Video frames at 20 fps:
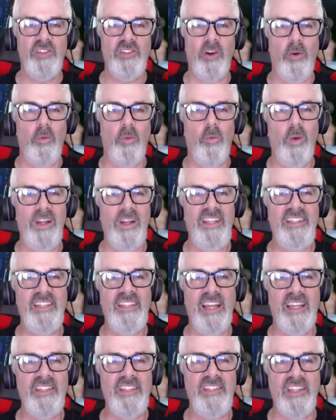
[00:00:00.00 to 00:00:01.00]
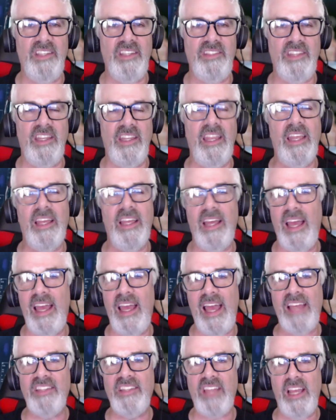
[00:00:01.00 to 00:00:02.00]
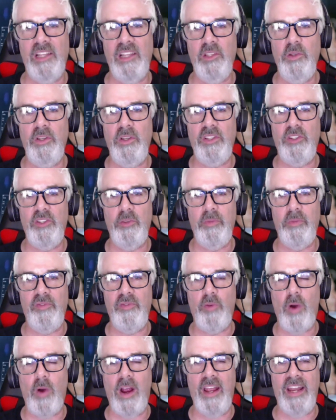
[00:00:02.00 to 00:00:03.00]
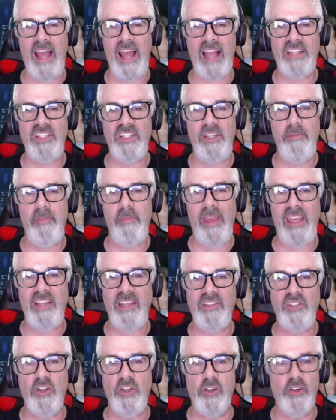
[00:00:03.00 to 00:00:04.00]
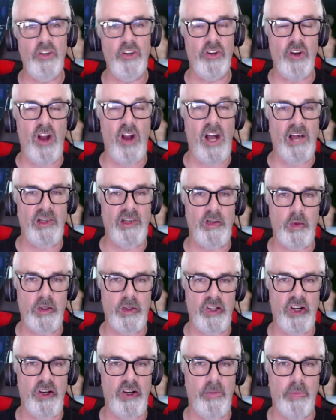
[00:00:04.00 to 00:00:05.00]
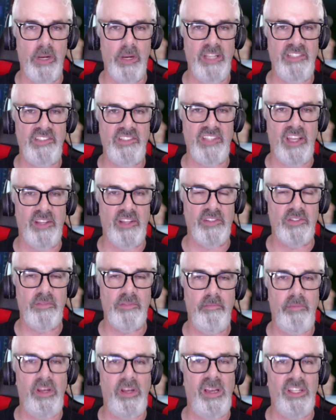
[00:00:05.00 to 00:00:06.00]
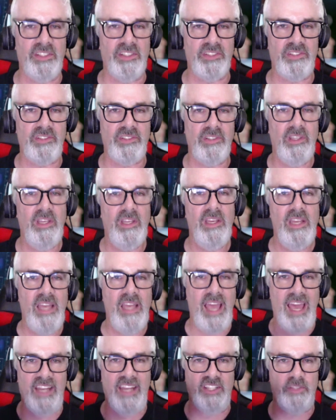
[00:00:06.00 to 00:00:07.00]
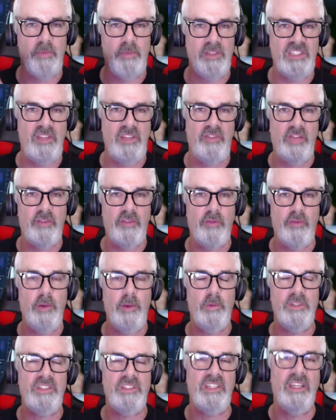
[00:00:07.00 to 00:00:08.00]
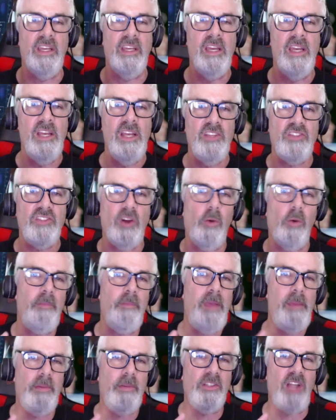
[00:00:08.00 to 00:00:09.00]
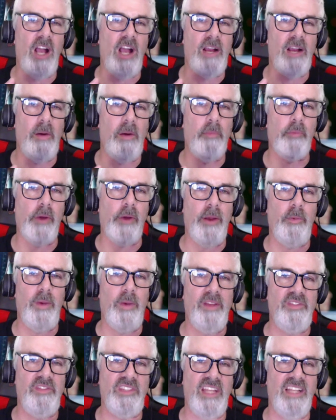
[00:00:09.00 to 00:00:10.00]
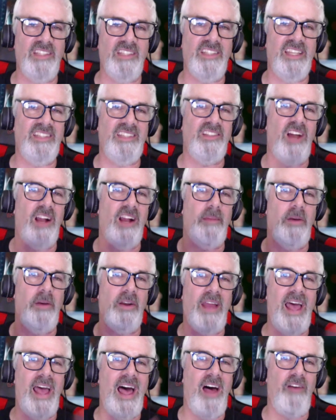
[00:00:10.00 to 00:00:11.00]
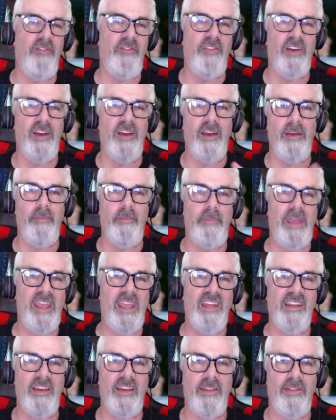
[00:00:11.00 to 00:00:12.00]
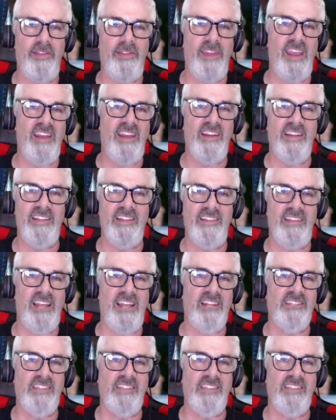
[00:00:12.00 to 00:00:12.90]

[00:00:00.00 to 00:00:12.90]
what it does is, as I alluded to before, it actually makes your neurons, which are your brain cells, pulse at a specific frequency. So when people talk about brainwave states, they talk about alpha, beta, theta, delta,